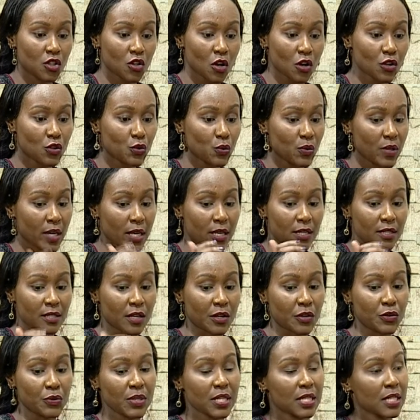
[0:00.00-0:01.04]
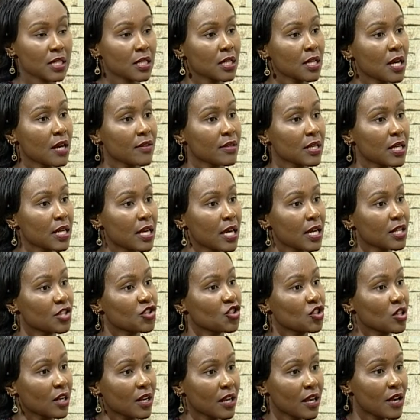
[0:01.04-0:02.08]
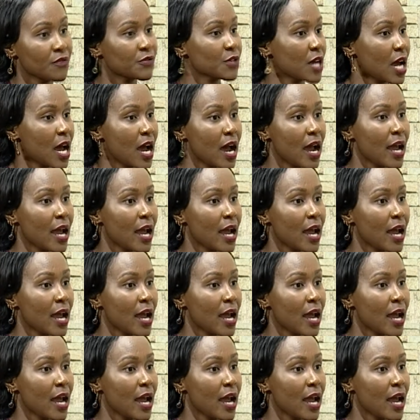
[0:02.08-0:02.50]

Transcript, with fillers: talked to the security at the gate she left her